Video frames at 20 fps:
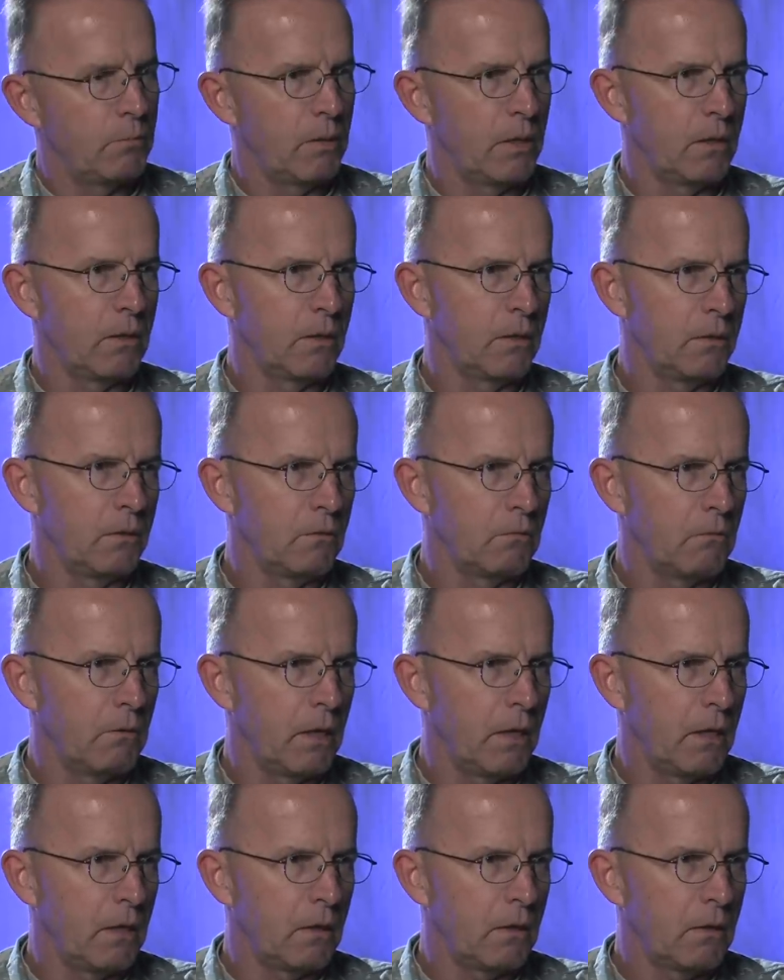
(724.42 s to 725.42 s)
depending on your
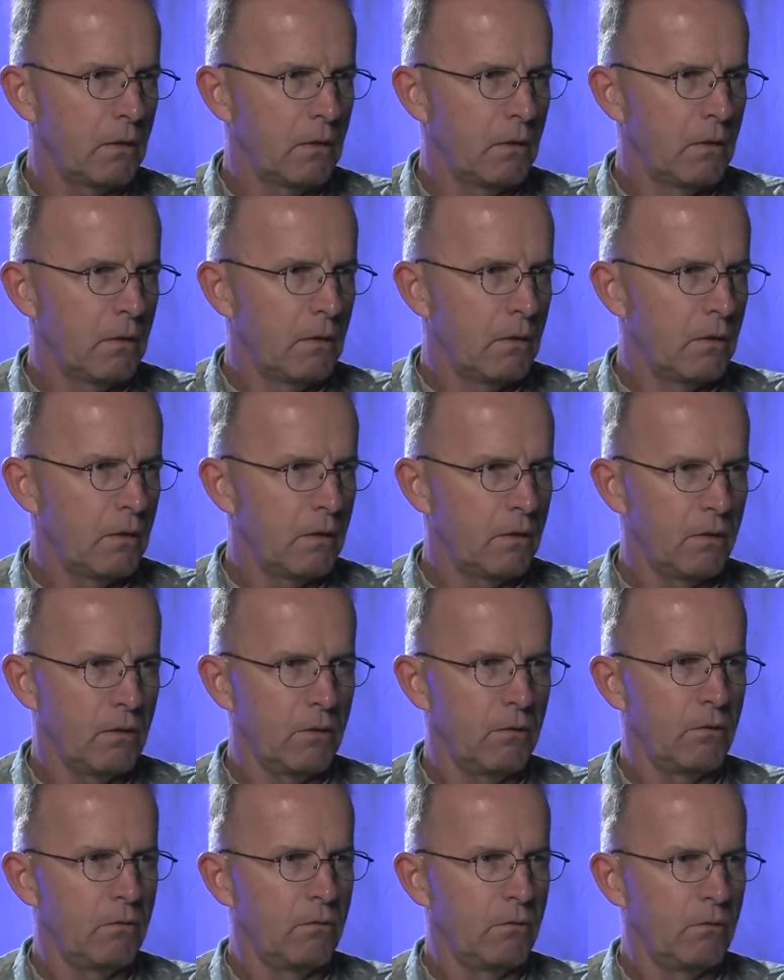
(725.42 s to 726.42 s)
rank.
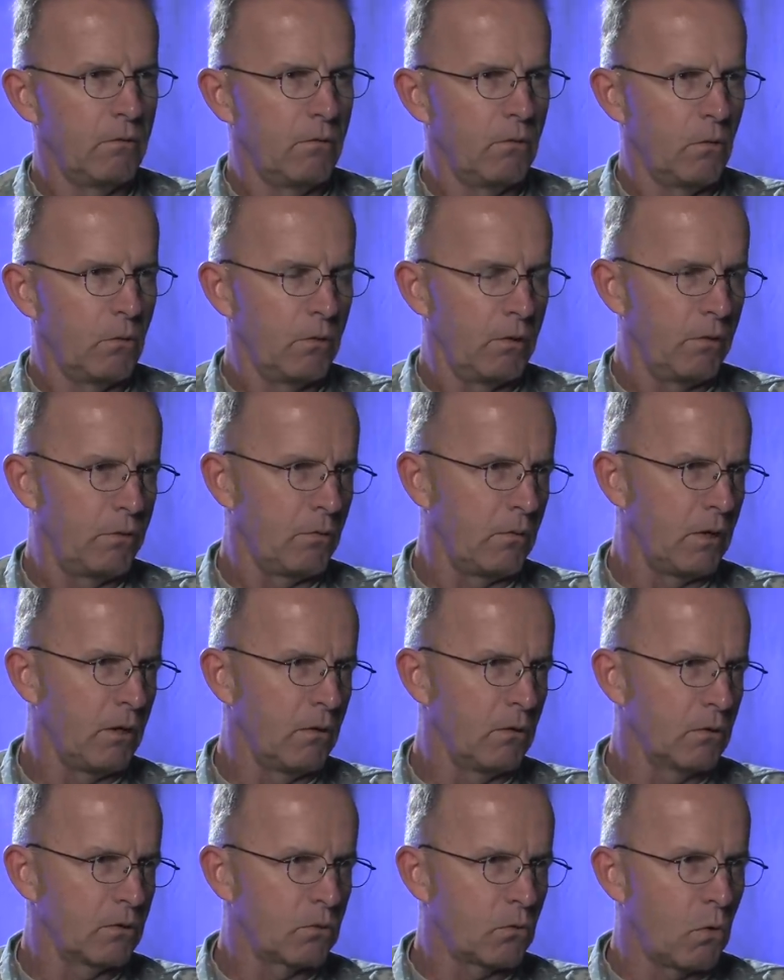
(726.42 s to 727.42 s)
And only three
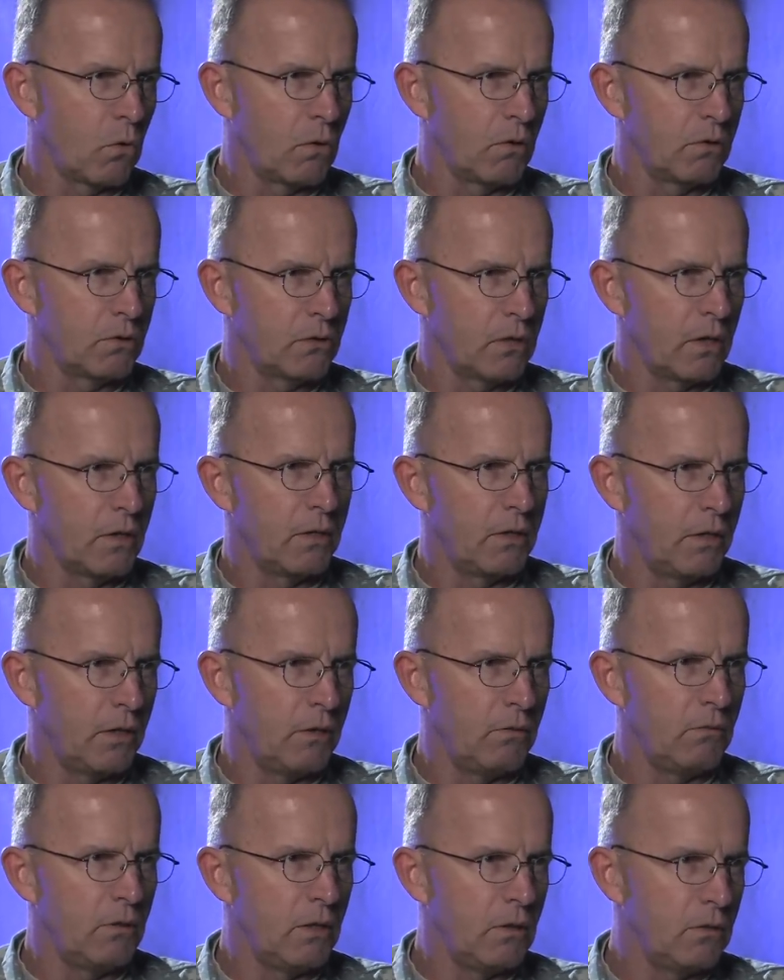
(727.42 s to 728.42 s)
of those quarters had
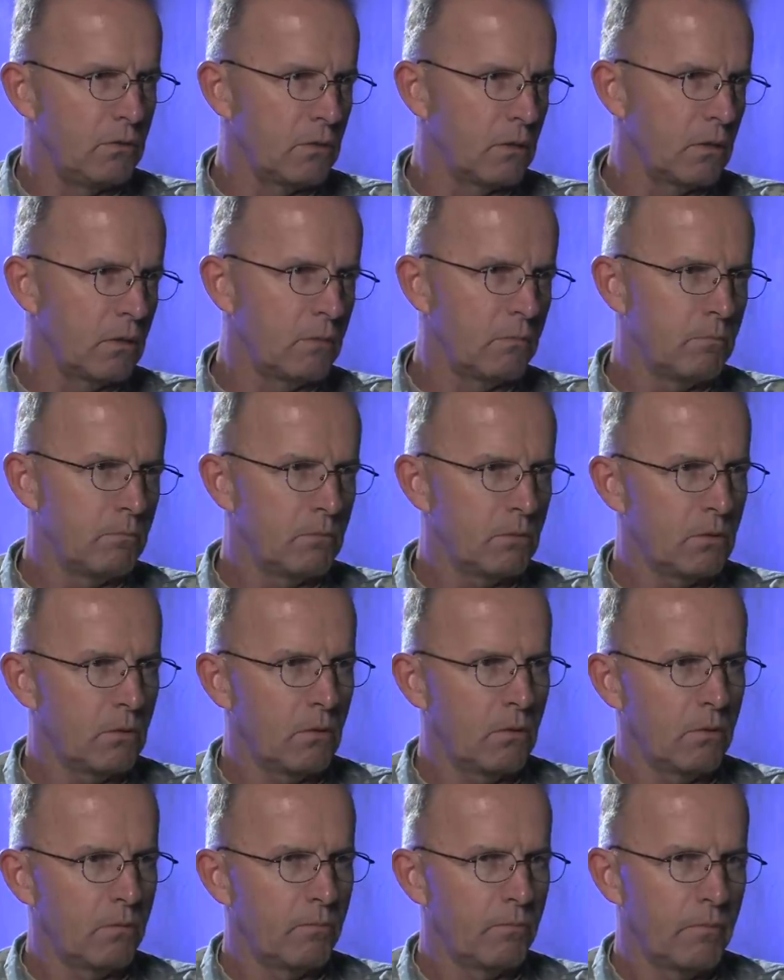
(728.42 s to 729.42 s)
TVs in them.
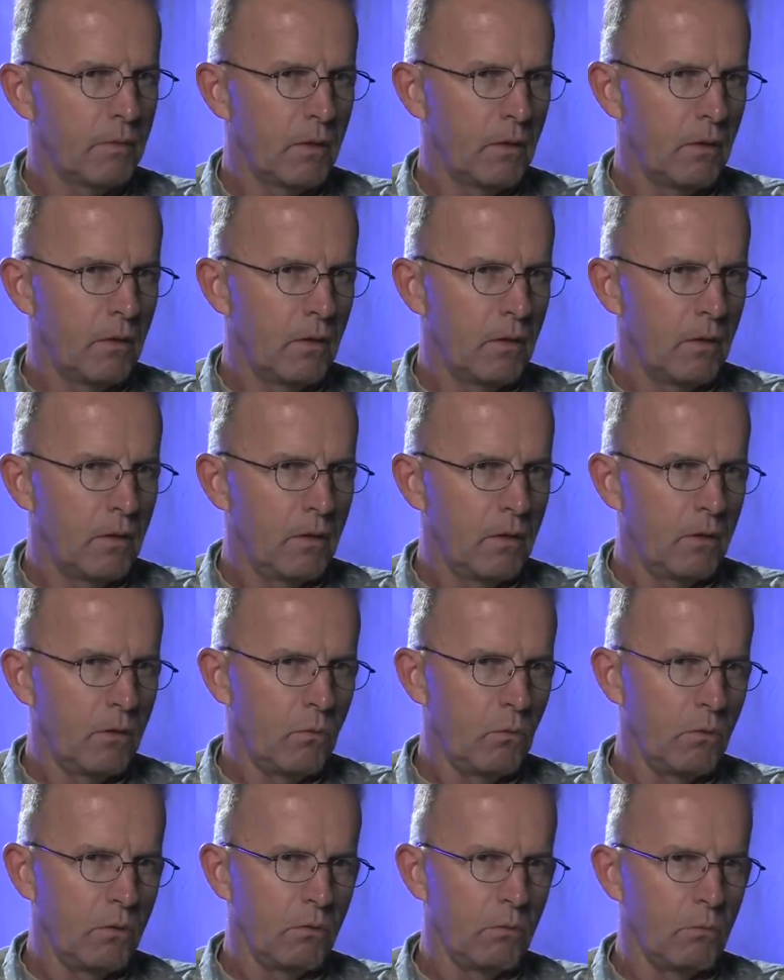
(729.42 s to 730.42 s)
So
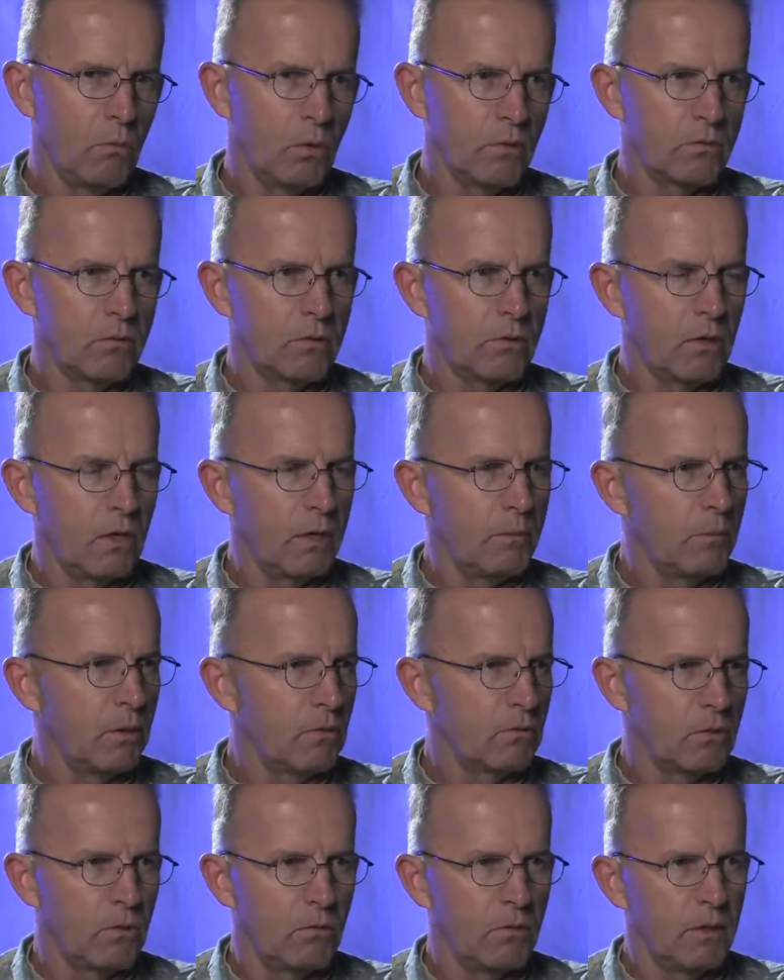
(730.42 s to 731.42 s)
we were most of the time,
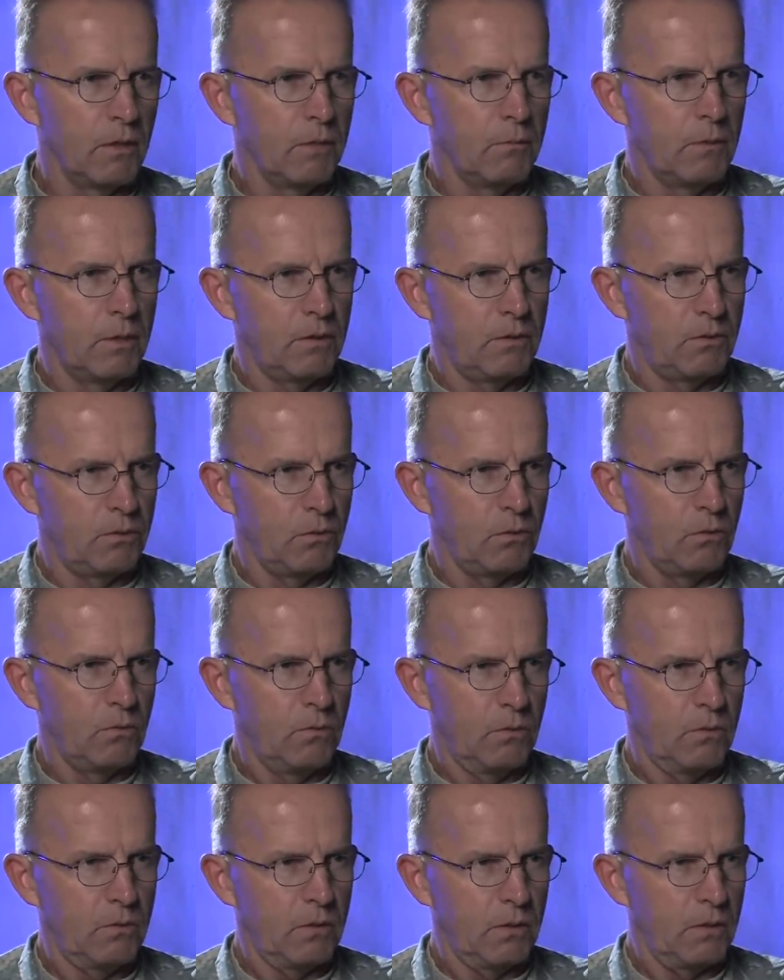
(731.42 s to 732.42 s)
I was only limited to
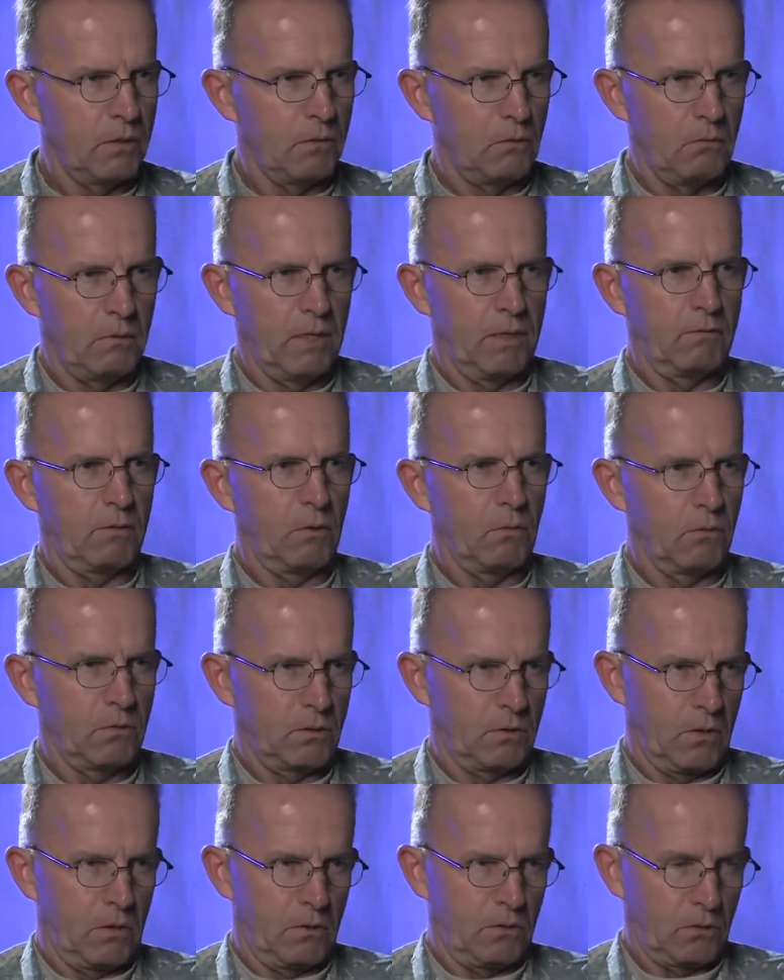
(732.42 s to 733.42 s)
two. And then you'd have to go
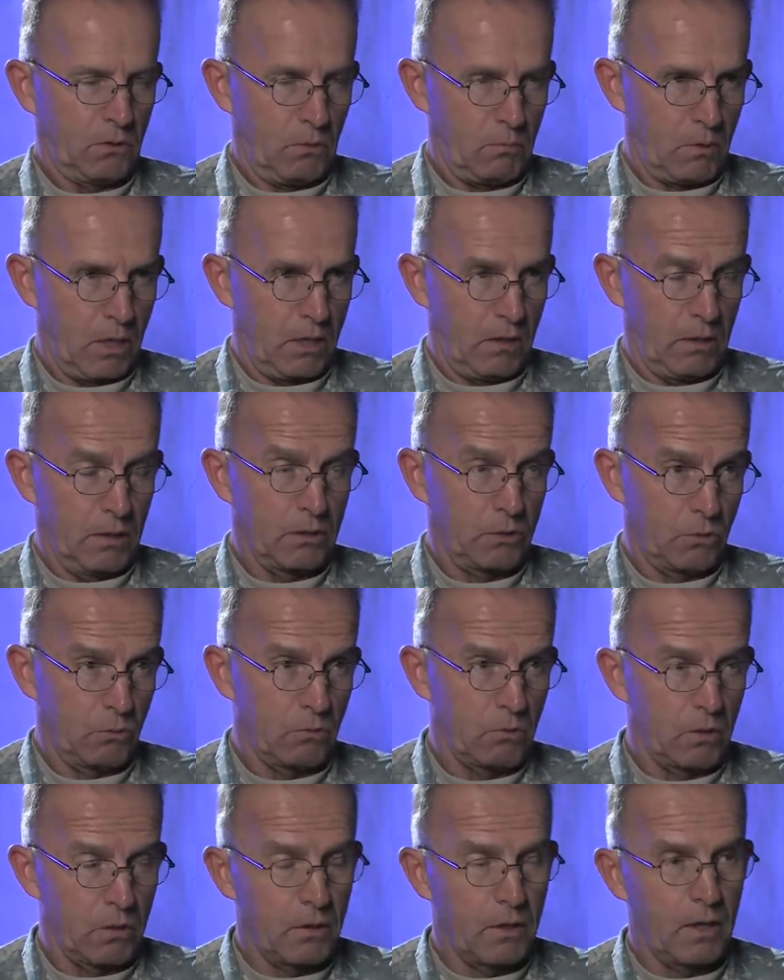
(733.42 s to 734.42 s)
send in somebody, unless
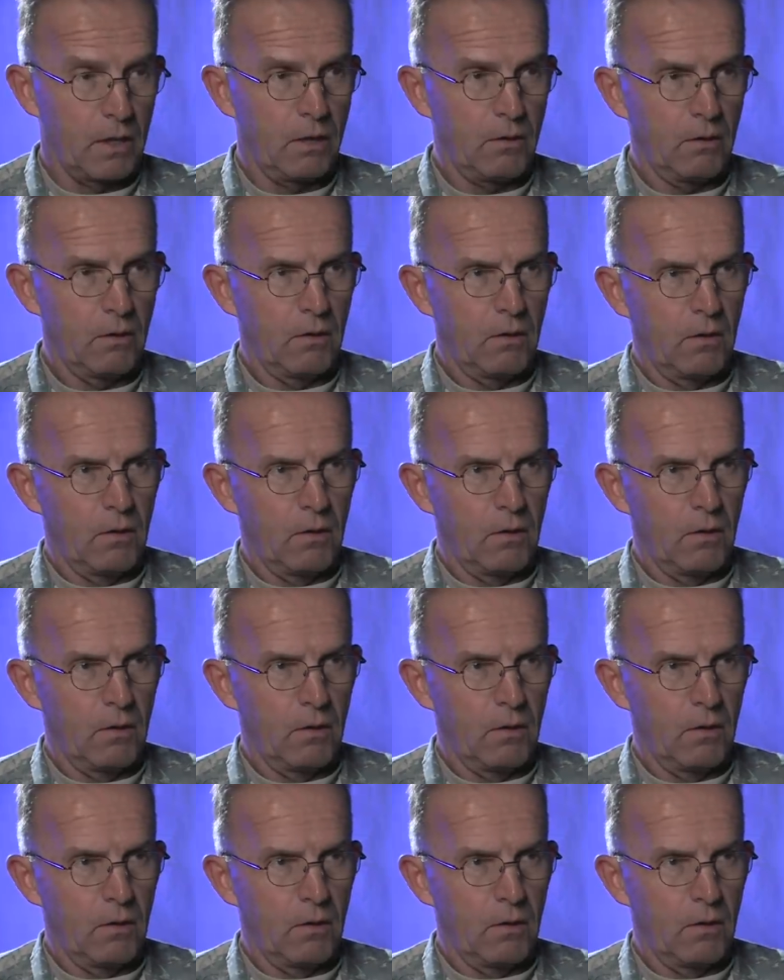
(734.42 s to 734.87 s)
you were in that